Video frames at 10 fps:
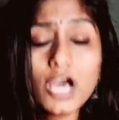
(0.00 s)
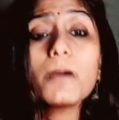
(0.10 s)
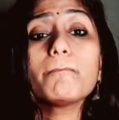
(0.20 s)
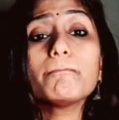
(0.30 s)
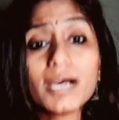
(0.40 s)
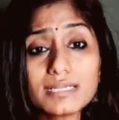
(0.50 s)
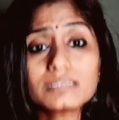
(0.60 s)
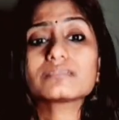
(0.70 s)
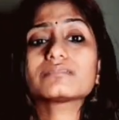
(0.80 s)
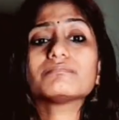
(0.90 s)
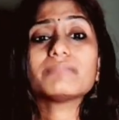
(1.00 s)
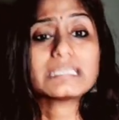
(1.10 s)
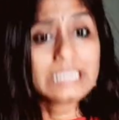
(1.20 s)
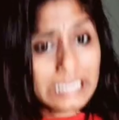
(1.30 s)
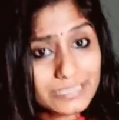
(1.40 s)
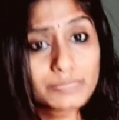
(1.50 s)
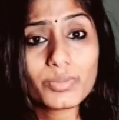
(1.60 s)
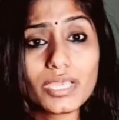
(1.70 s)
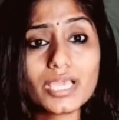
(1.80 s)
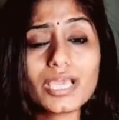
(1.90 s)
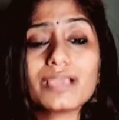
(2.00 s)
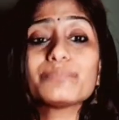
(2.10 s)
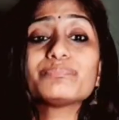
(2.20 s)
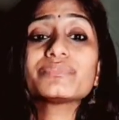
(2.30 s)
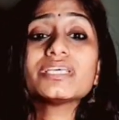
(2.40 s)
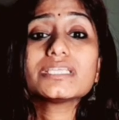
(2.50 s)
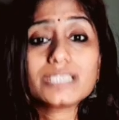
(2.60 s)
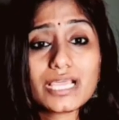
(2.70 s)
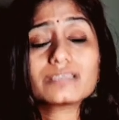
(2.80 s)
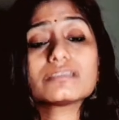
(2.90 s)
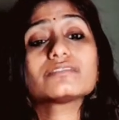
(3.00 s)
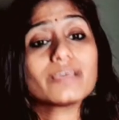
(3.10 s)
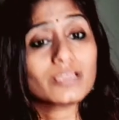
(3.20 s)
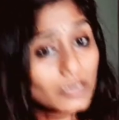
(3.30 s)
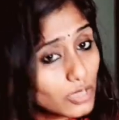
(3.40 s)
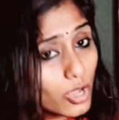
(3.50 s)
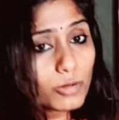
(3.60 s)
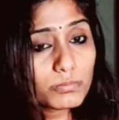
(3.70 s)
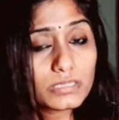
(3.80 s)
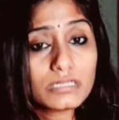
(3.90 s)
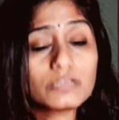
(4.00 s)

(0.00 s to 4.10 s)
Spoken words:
But basically speaking, sex is very normal.